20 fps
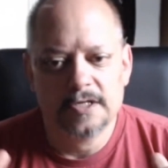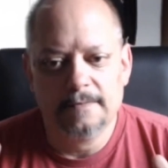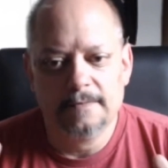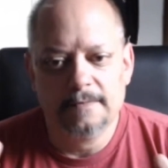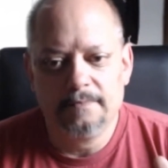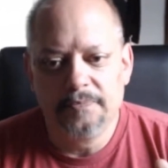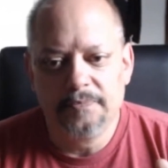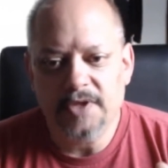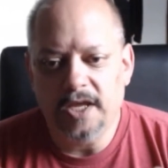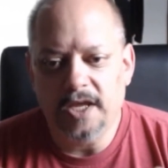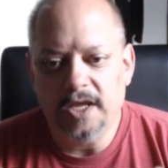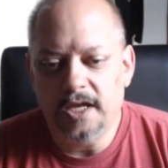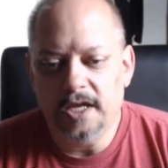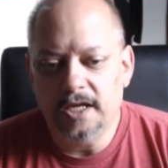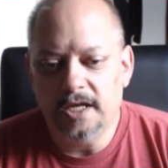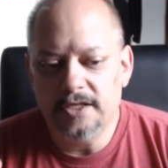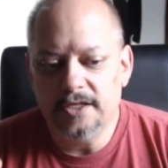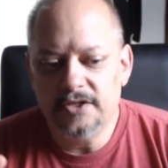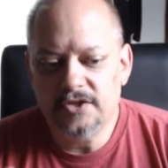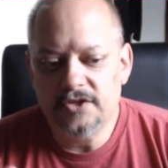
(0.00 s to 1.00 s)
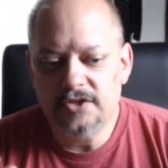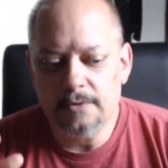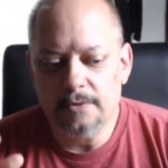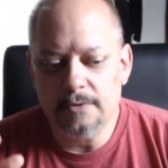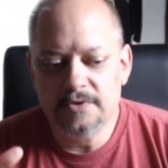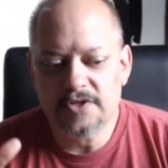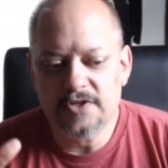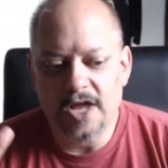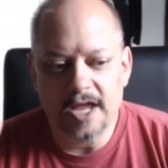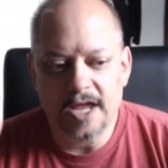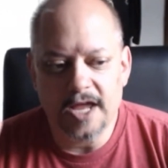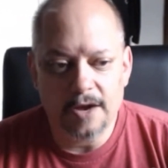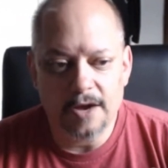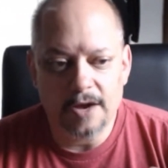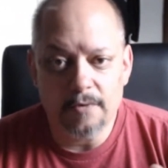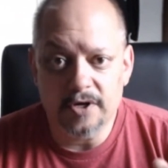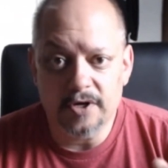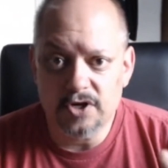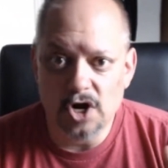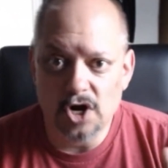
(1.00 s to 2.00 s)
And so I was like, I
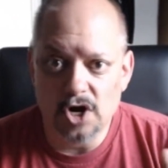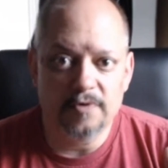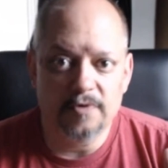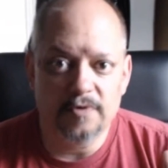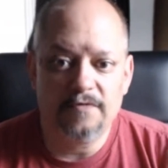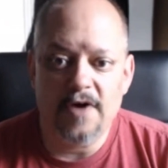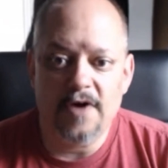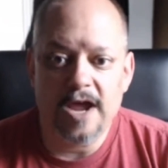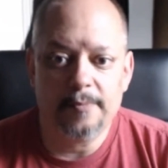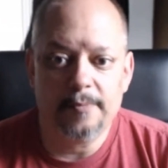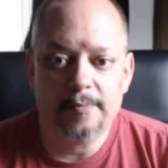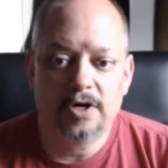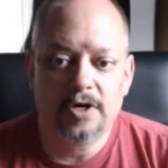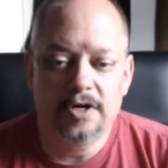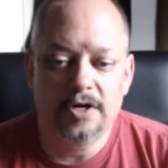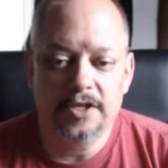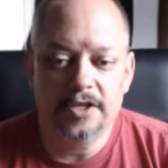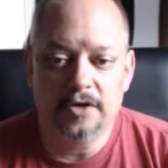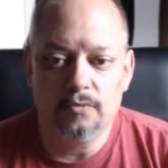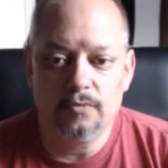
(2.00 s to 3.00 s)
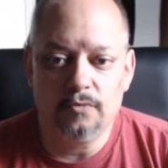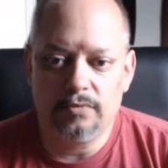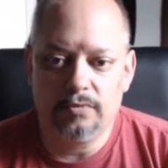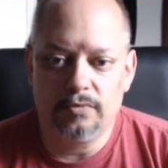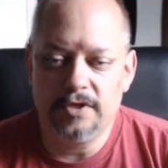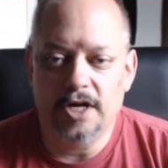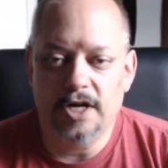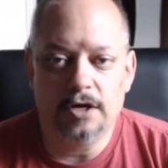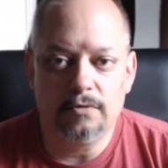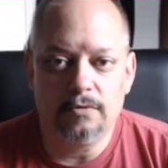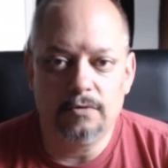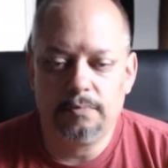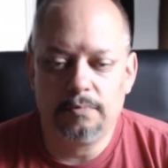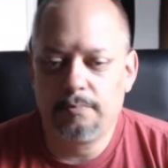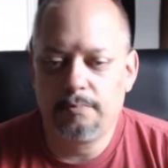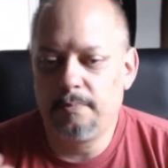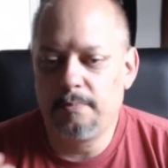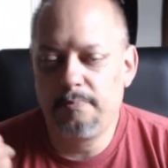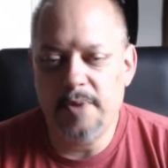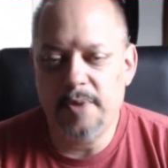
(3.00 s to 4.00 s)
want carbon fiber and then,
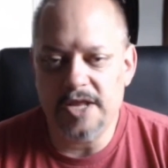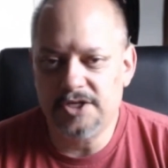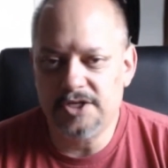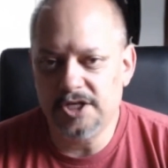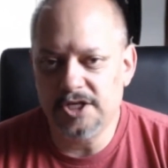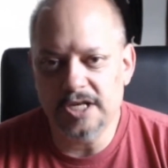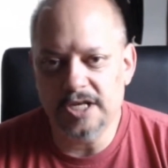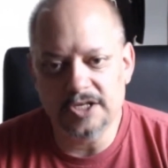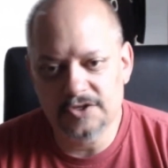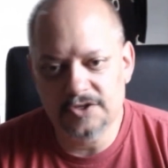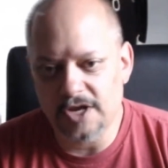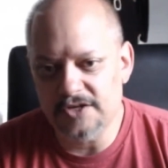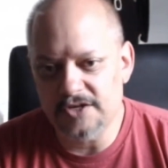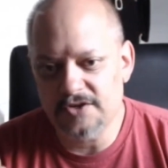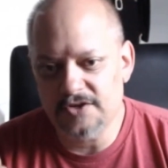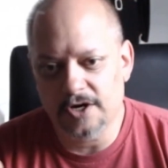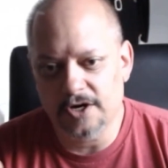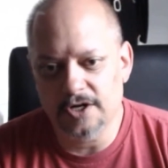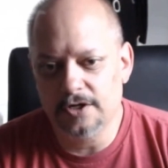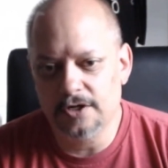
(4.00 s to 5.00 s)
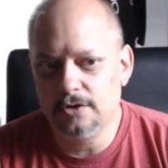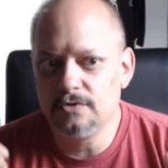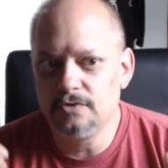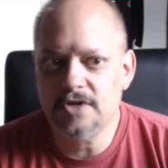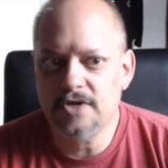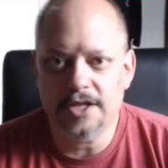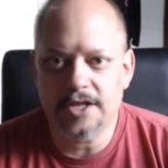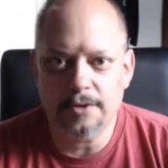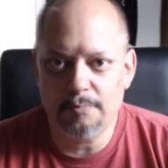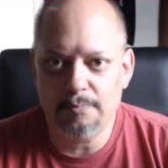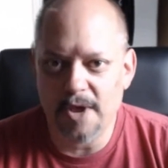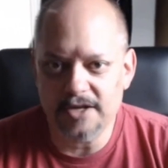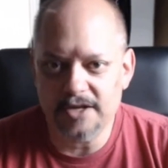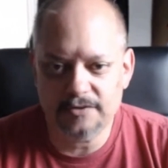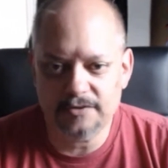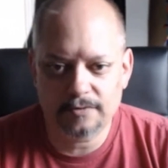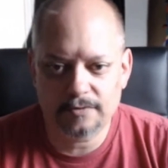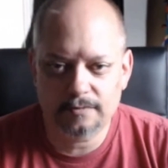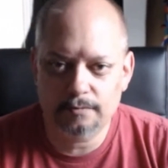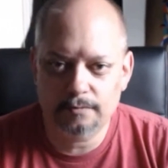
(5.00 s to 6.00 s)
PETG. So I started, who's got the best
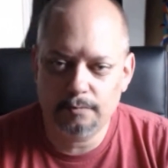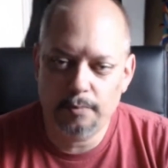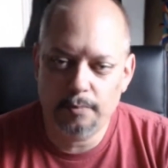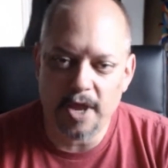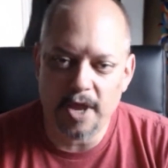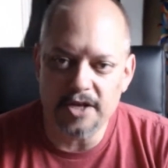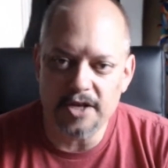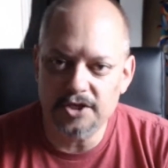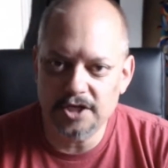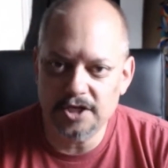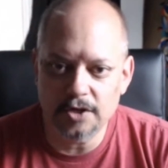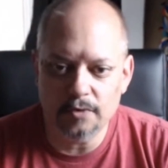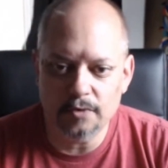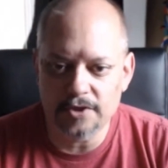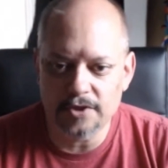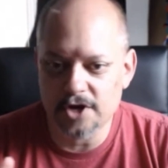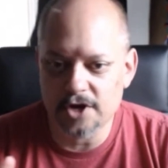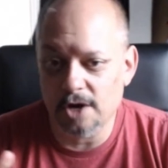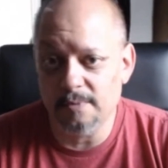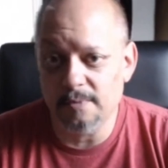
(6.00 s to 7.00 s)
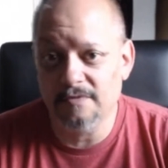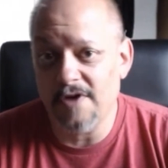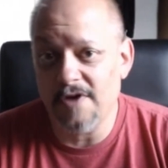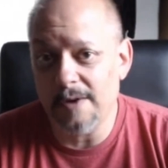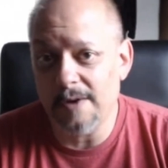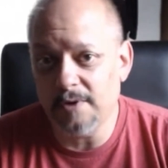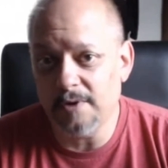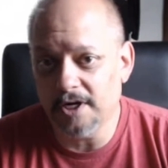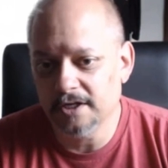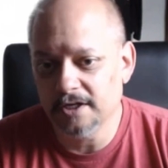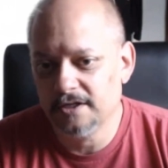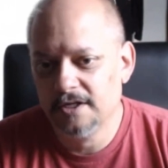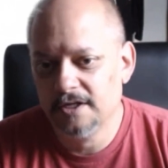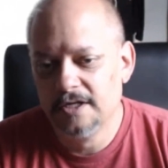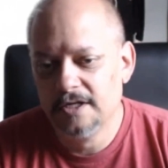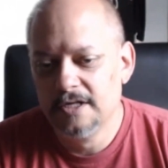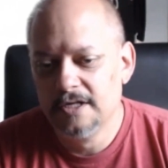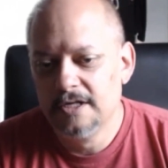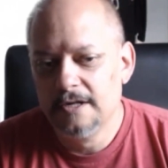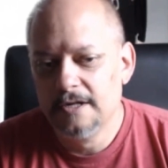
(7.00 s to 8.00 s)
PETG with carbon fiber?
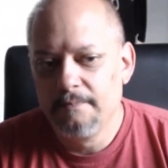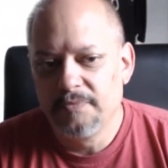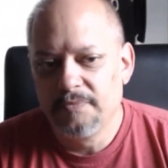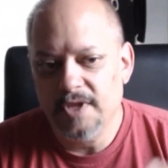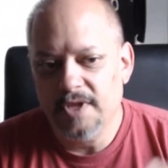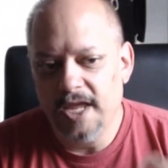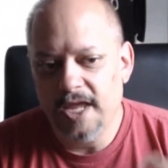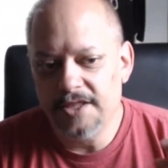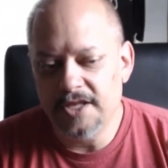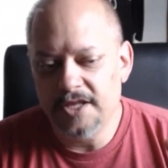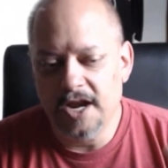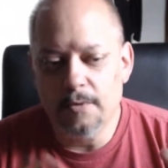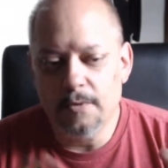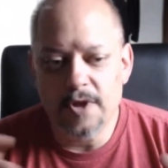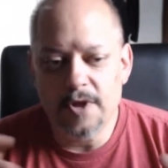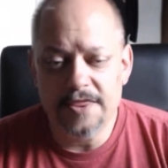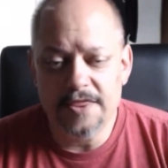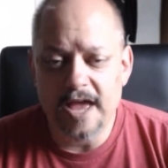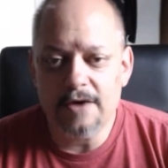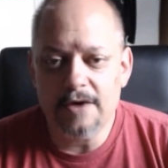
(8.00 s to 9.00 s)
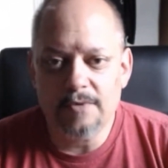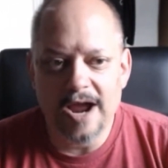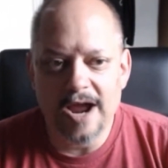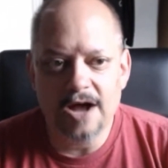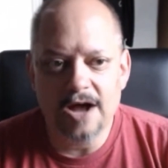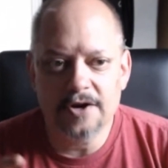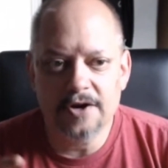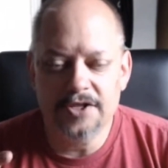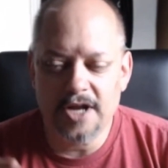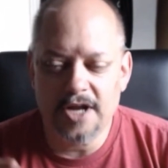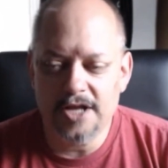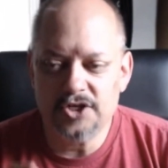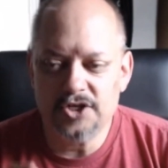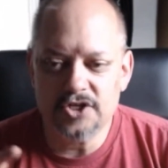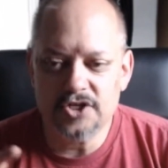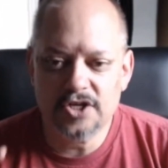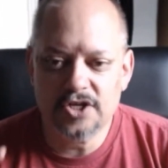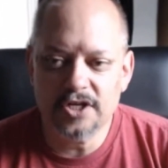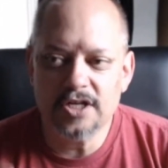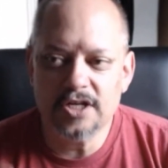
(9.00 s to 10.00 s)
And then I went that route, and I just
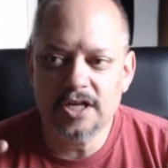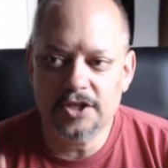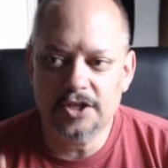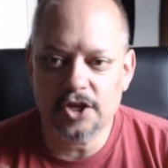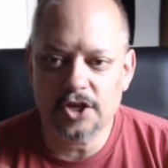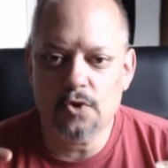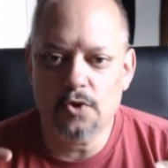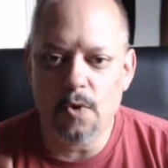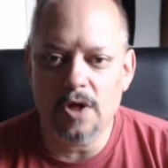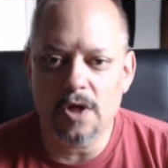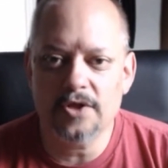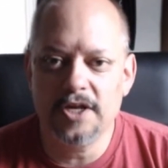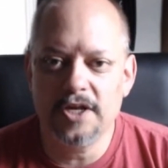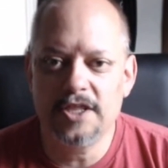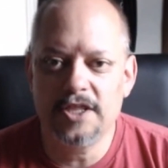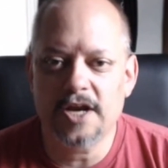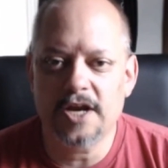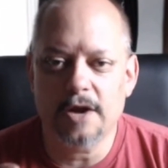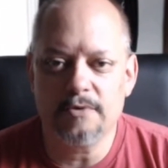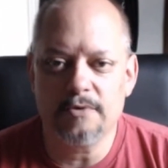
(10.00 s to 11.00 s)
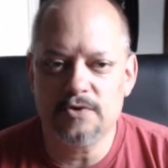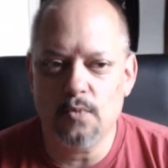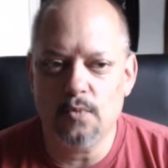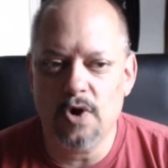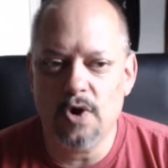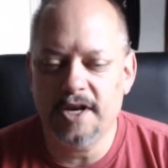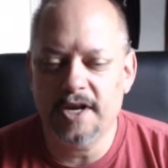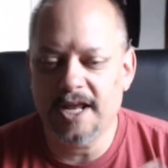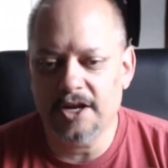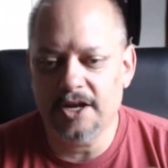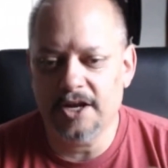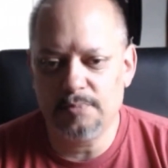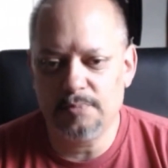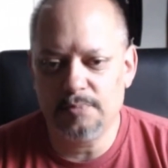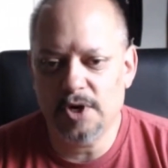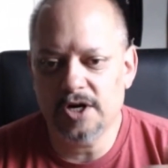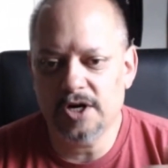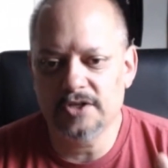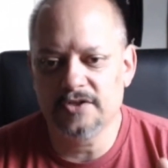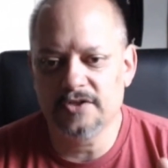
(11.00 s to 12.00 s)
couldn't get the quality that I was wanting out of the
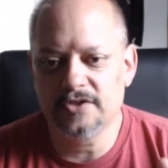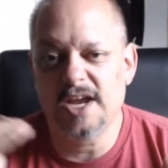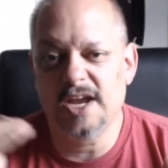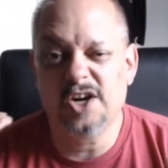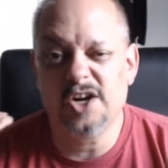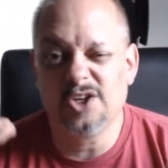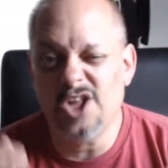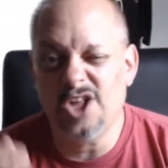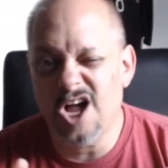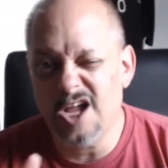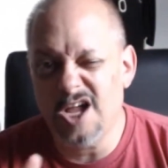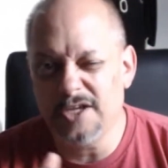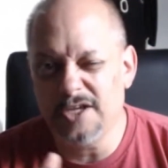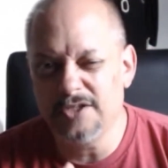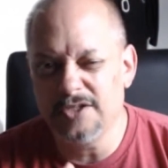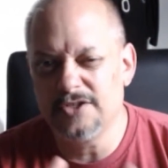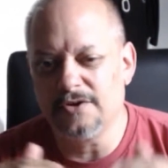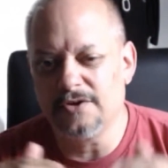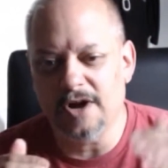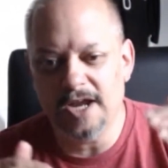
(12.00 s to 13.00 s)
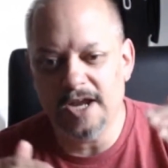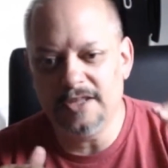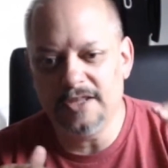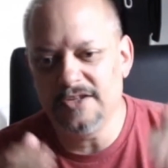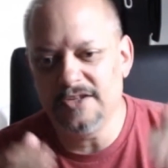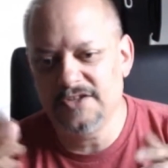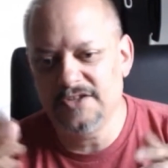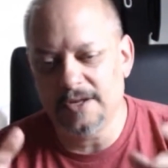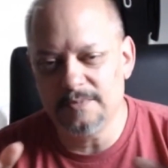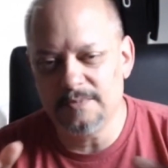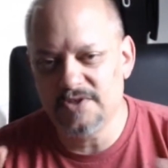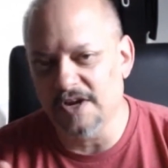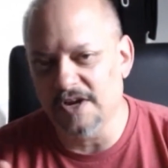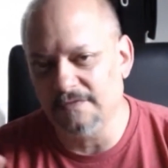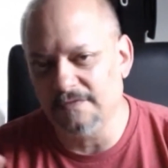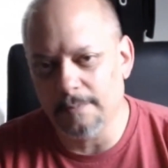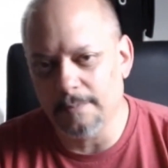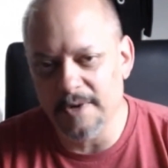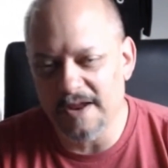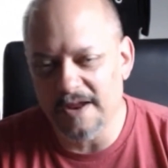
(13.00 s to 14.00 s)
parts, layer lines, right? The same stuff
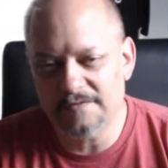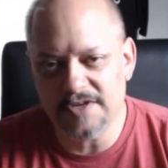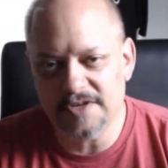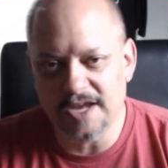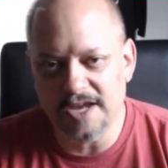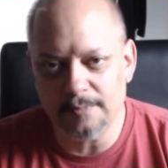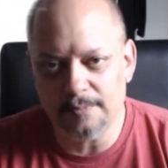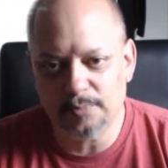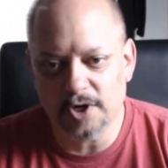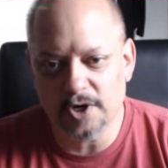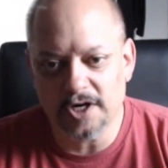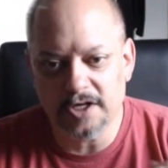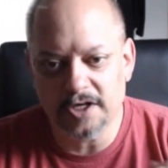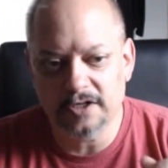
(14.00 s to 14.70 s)
from an FDM printer.